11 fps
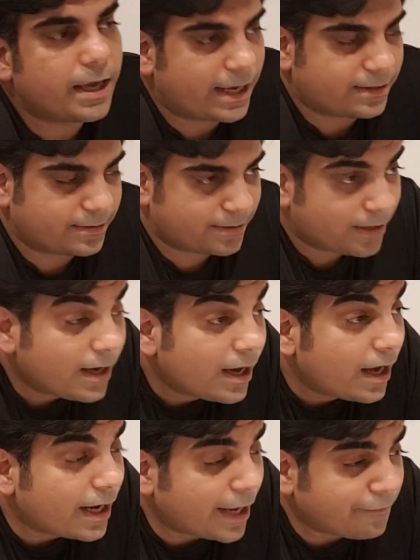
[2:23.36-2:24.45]
Yes,
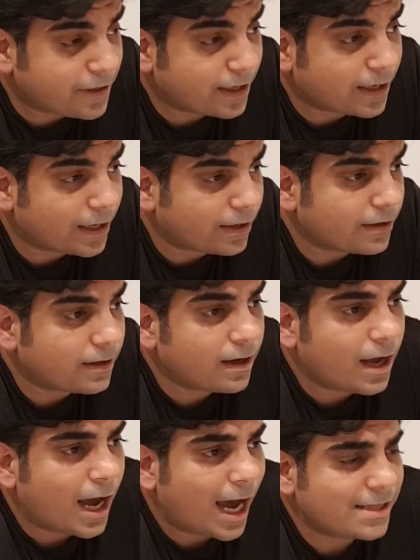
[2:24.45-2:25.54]
definitely.
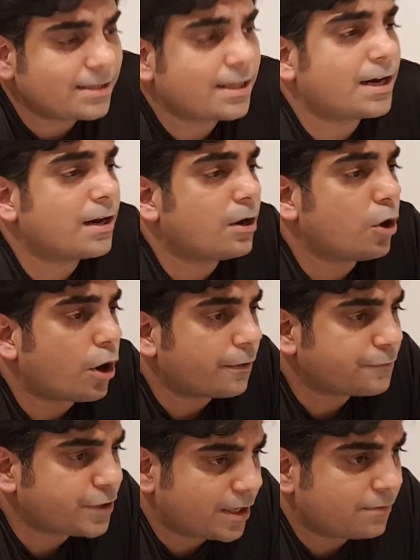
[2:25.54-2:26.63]
I think there are a lot
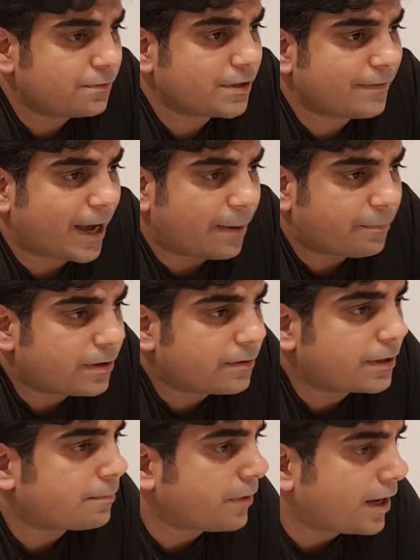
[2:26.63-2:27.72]
of changes which have
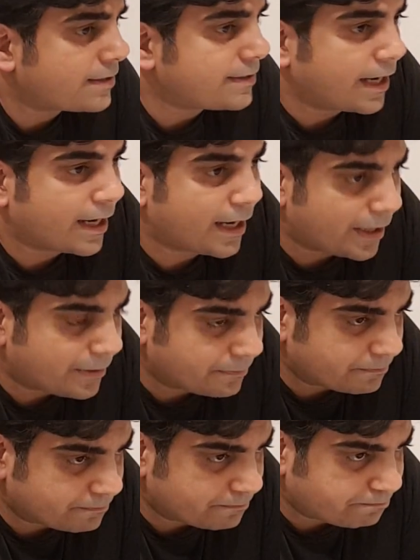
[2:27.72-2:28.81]
happened in the past decade.
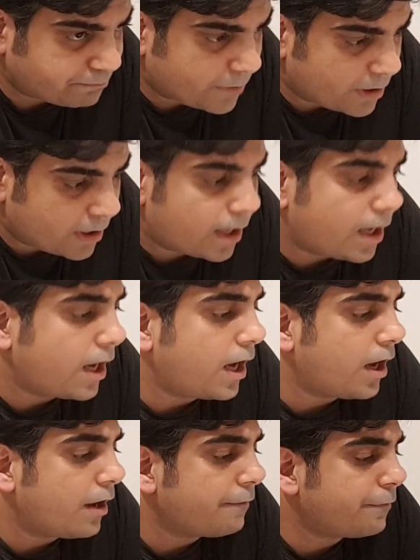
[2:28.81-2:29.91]

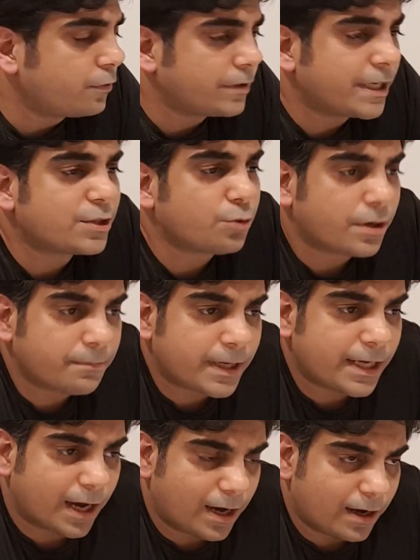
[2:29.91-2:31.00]
Few things
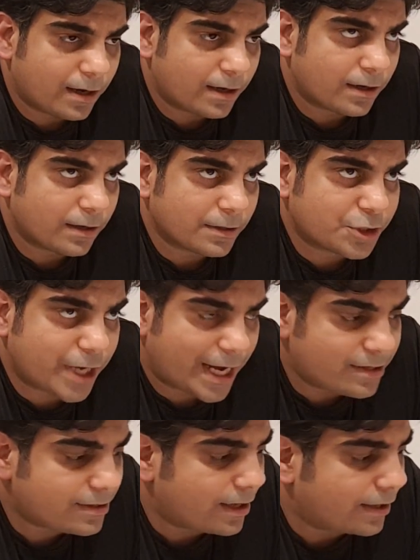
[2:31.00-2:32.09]
notably
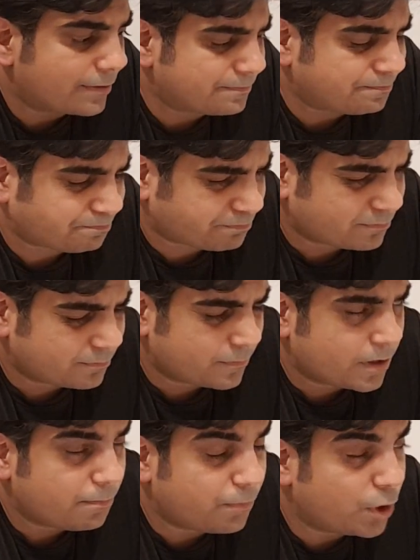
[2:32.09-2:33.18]
changed are
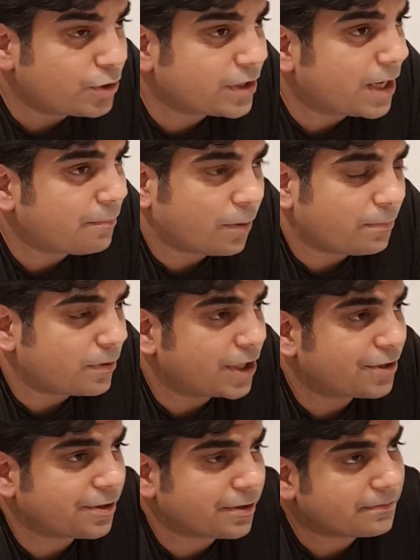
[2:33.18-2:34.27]
pollution and
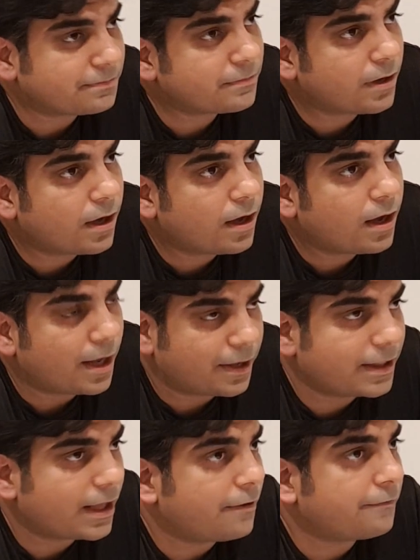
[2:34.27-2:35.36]
population. I
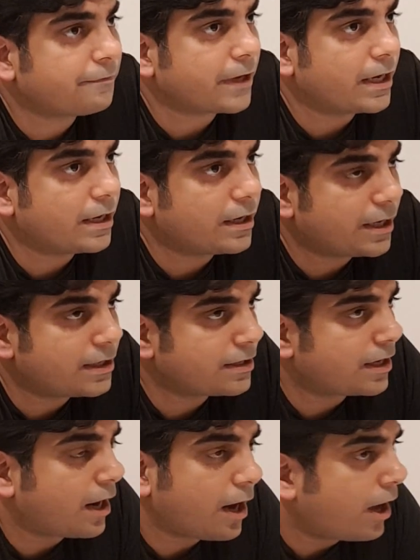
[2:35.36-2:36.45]
think they have increased
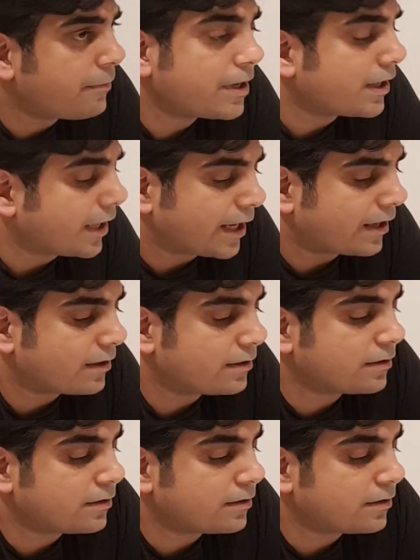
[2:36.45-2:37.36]
at an alarming rate.